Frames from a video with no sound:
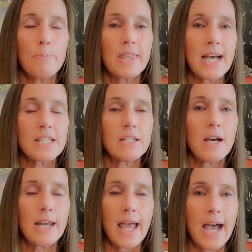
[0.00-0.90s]
But that's
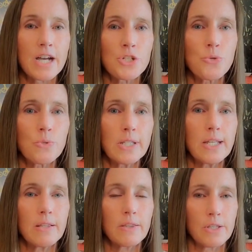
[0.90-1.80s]
not
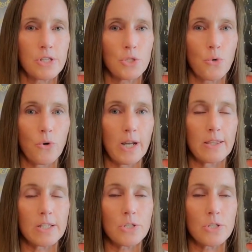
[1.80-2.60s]
actually the story.